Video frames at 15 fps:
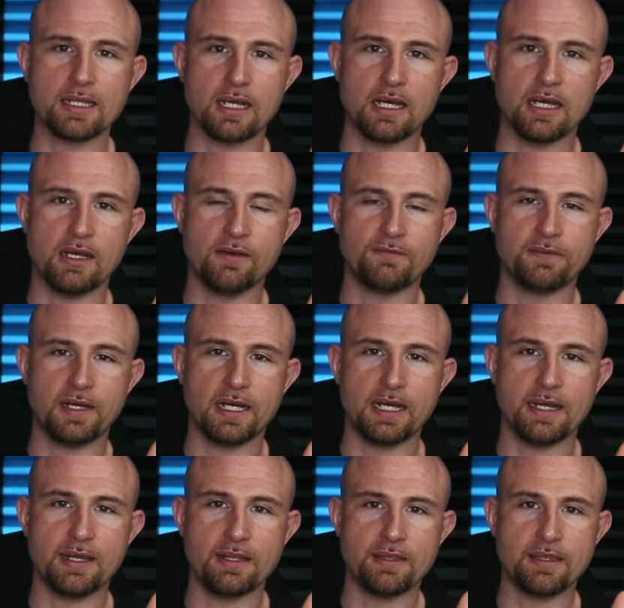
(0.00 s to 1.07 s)
of
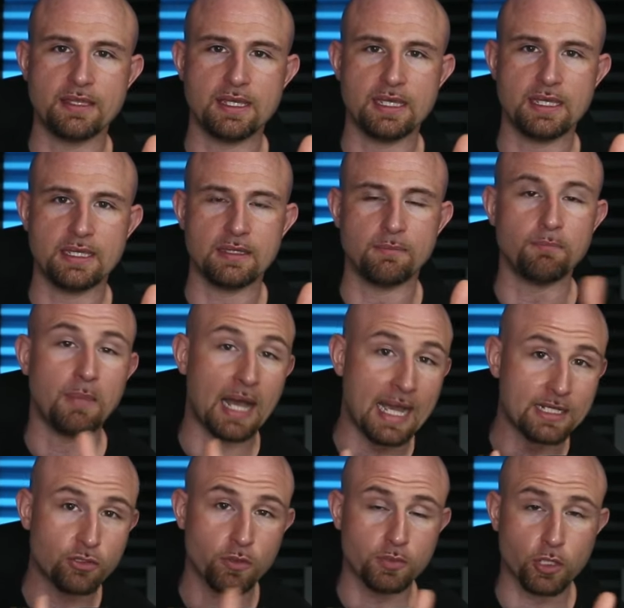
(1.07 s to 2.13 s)
the
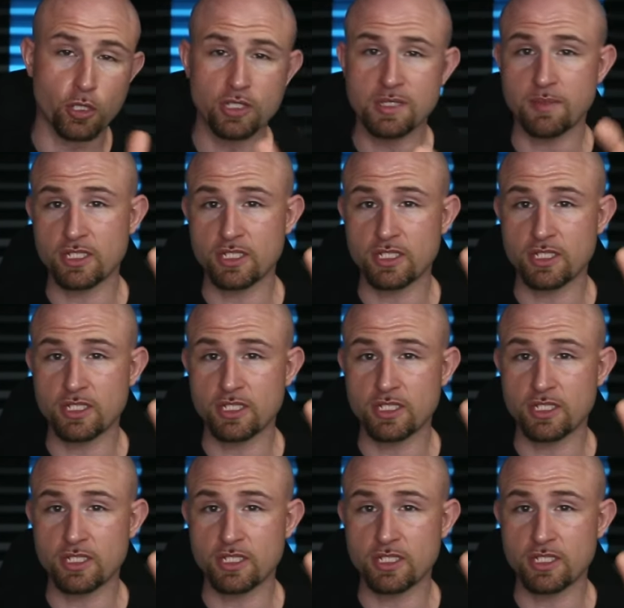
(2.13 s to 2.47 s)
mined cryptocurrency,